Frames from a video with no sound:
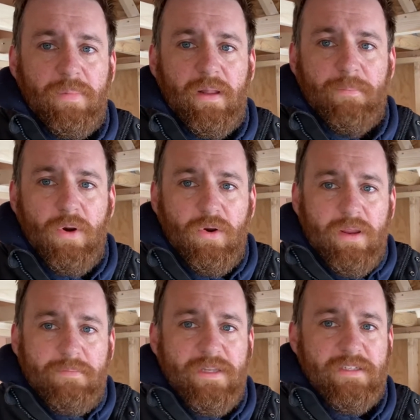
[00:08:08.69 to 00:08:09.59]

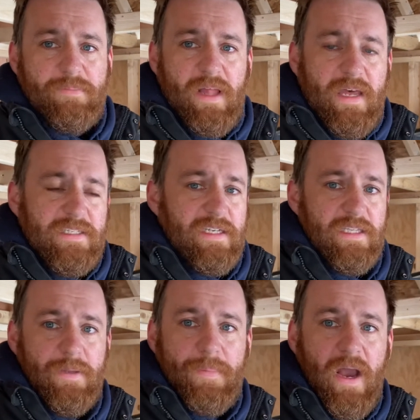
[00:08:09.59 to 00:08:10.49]
broken bits of plastic in
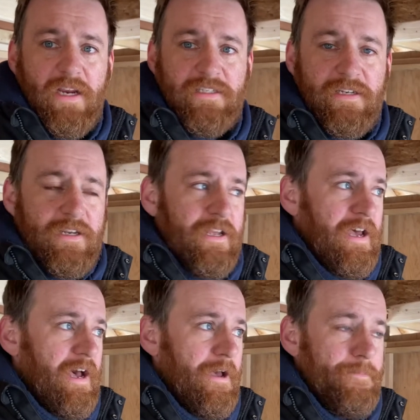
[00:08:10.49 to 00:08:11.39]
the box
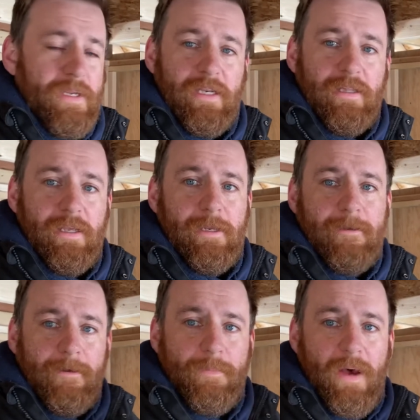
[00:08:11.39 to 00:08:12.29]
immediately
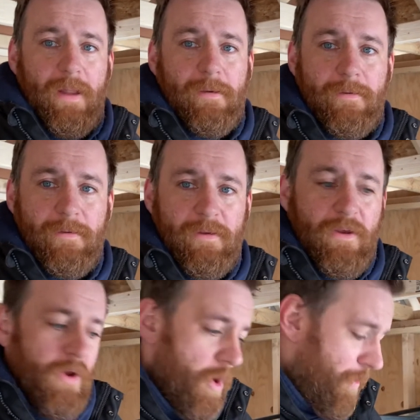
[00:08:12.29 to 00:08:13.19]
upon
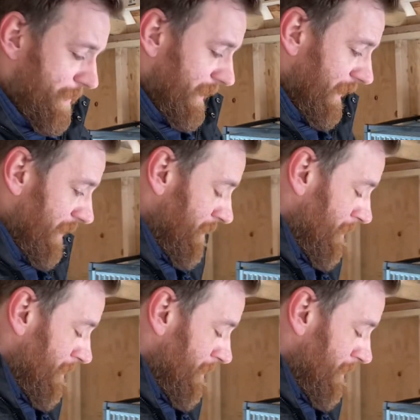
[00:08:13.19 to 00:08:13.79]
opening it.